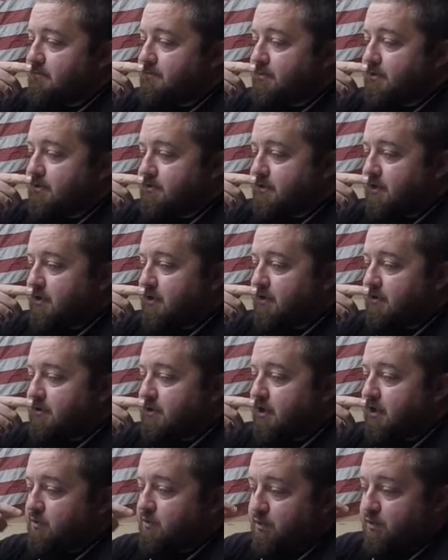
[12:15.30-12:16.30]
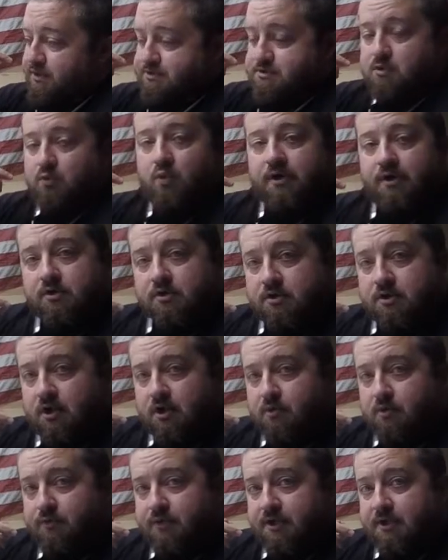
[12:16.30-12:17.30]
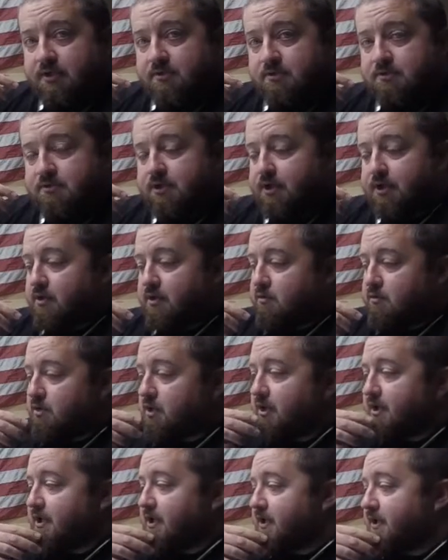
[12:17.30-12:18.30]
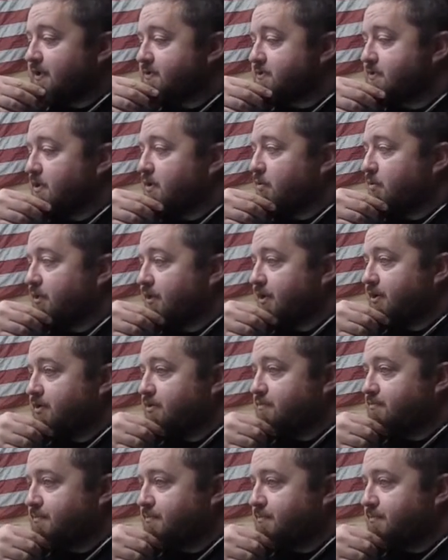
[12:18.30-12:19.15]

But another one is the winter clothing. You know, a lot of kids don't really,